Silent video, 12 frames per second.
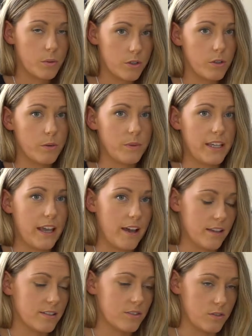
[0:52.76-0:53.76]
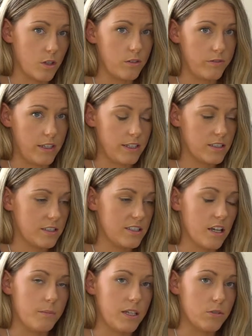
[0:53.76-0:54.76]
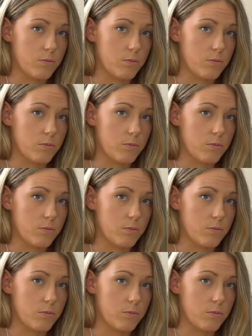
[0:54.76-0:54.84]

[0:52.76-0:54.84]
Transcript: would normally ask Sophie to tell me a